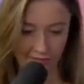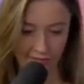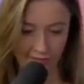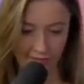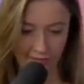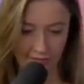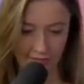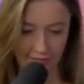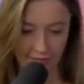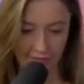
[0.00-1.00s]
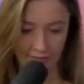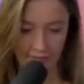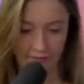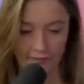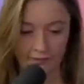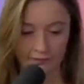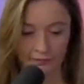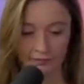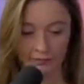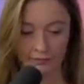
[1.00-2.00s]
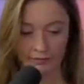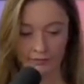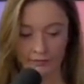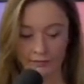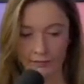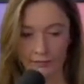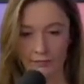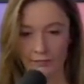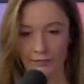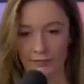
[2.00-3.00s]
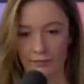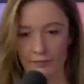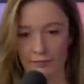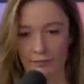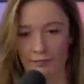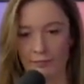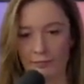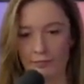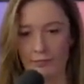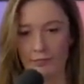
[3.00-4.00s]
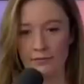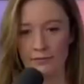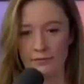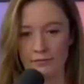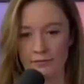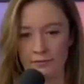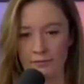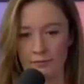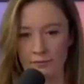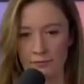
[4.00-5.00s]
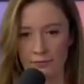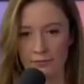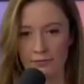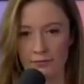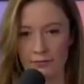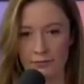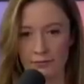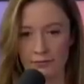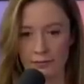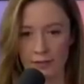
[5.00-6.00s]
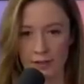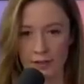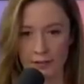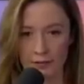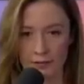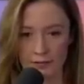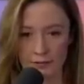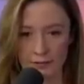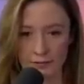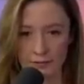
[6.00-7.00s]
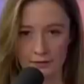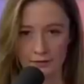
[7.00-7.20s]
[no speech]